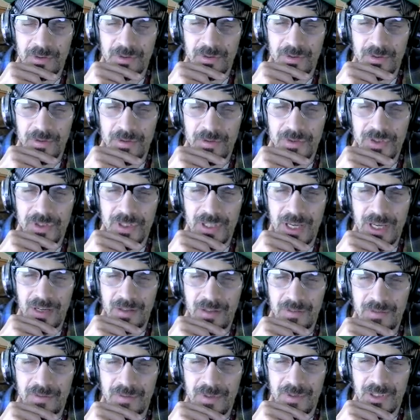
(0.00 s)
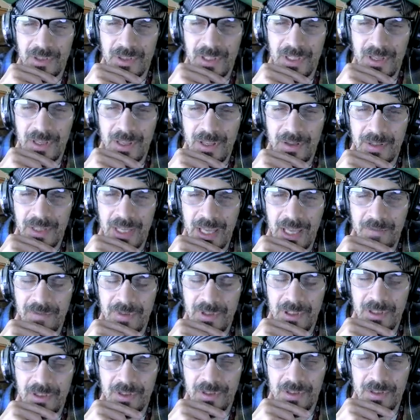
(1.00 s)
lose, you got to have the
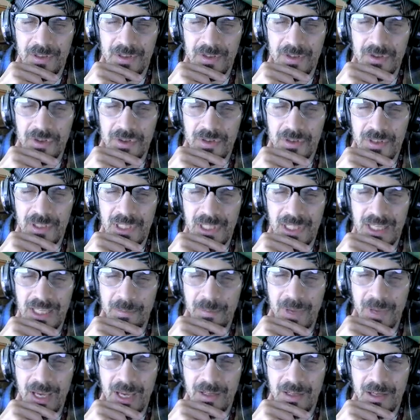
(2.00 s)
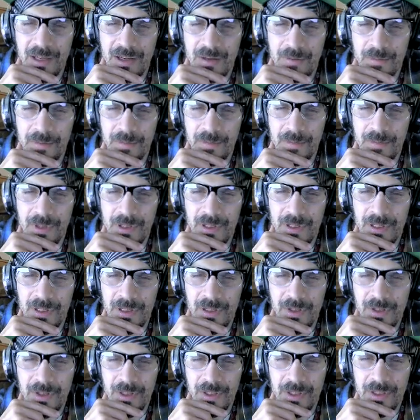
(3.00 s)
courage to get back up
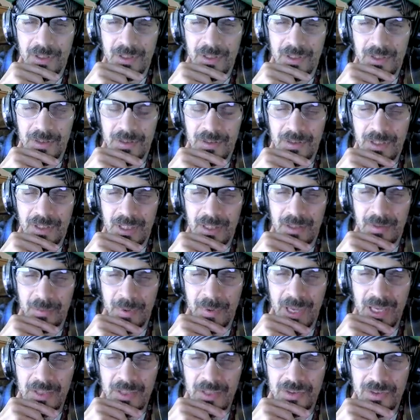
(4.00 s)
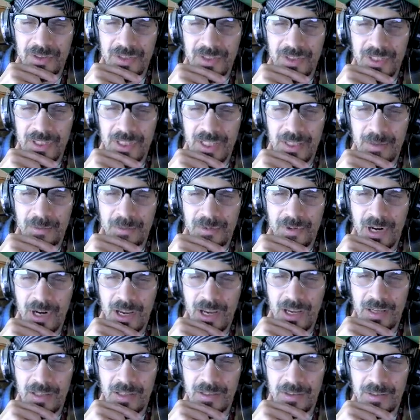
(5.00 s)
and the patience to keep
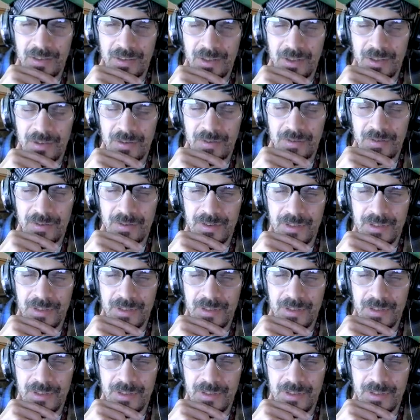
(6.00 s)
trying, you know.